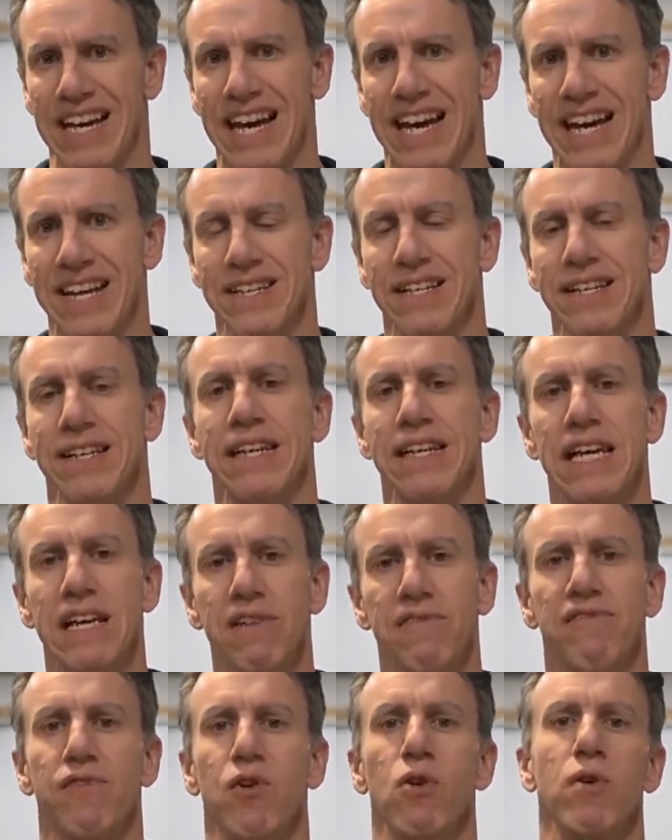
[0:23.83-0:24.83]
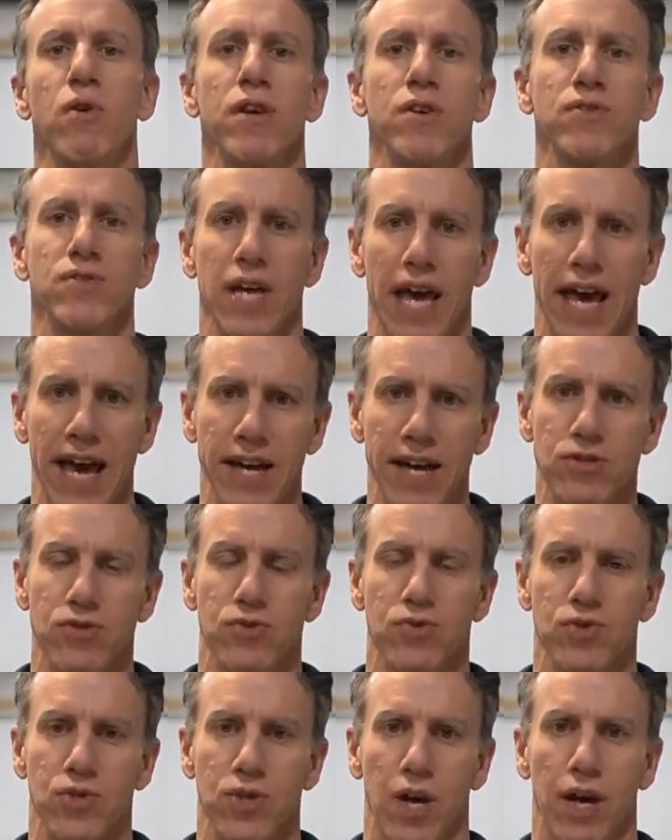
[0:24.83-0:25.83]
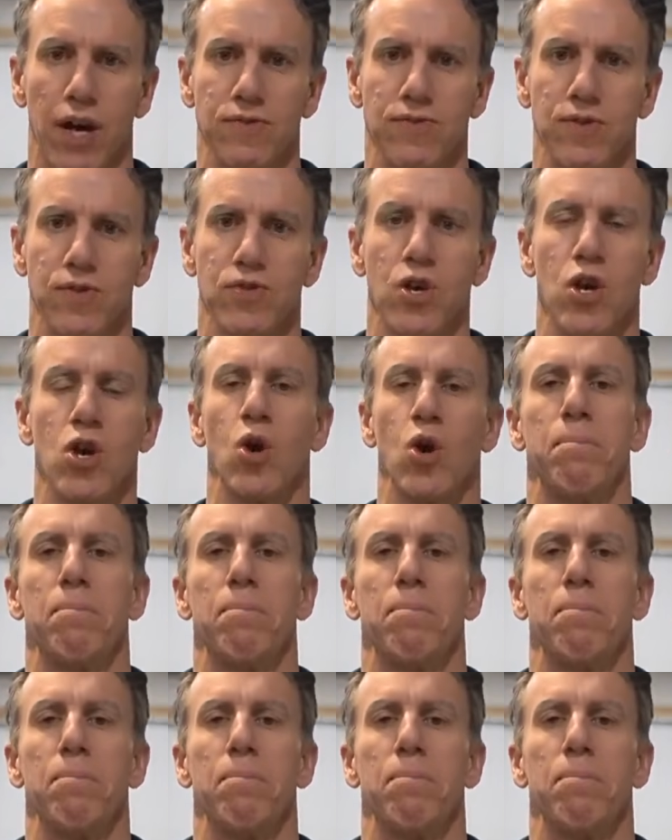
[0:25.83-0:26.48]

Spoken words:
into knee-focused exercises